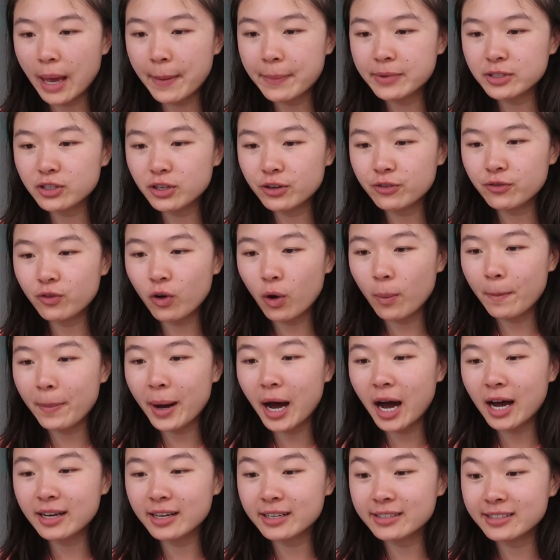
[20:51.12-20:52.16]
Episode 4,
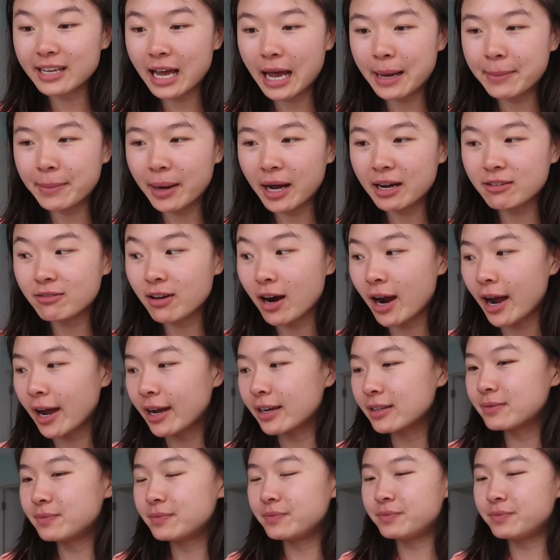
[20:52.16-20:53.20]
partners, am I right?